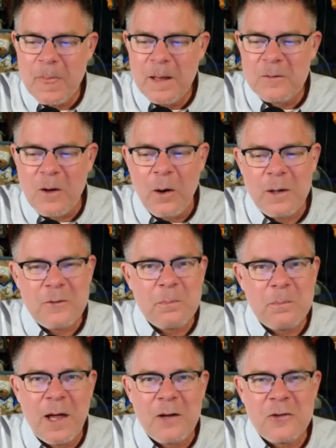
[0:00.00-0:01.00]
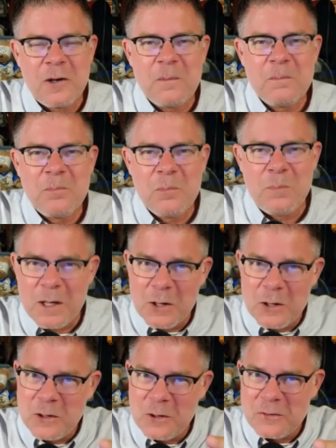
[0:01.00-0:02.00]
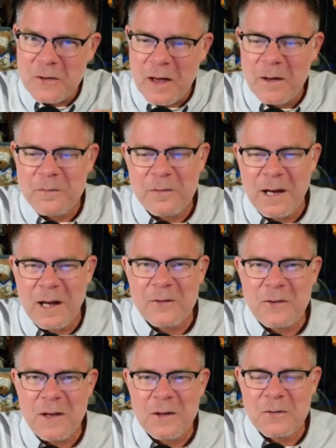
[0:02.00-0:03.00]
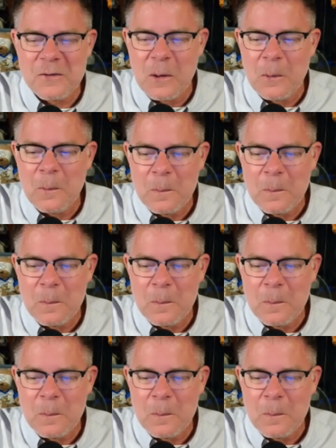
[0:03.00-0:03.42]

It's always a pleasure. Be good to yourself, and I'll see you soon.